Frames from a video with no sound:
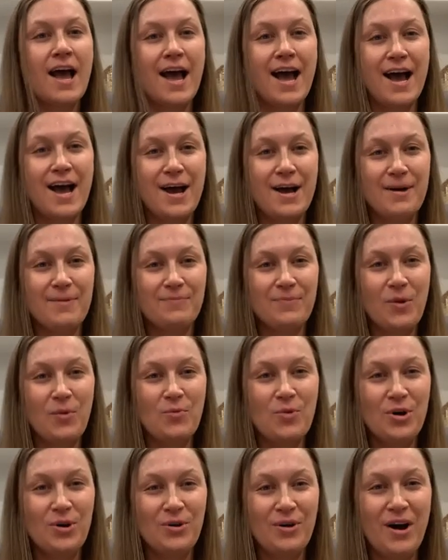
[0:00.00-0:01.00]

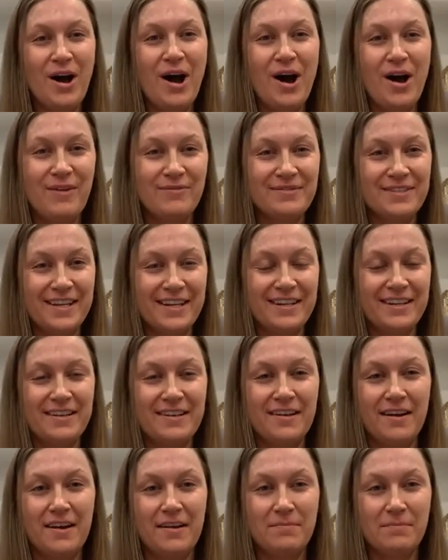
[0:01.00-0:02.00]
will
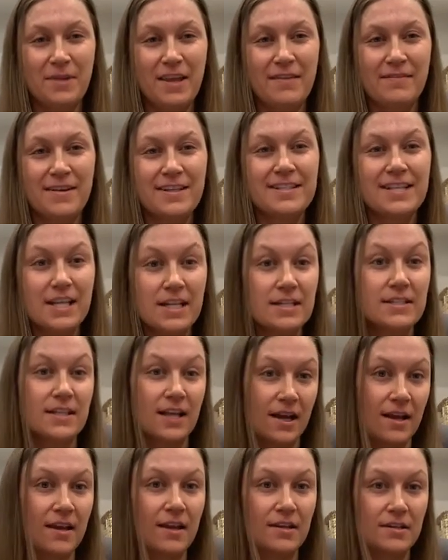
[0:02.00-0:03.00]
often give us
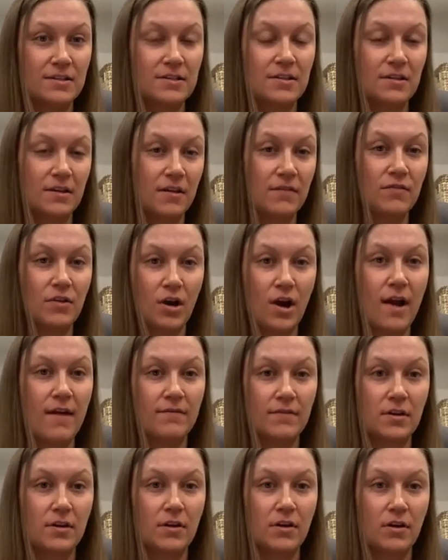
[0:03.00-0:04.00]
insight into if you're
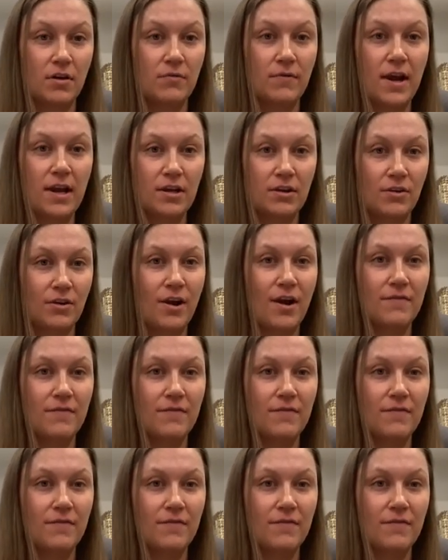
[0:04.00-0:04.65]
having a regular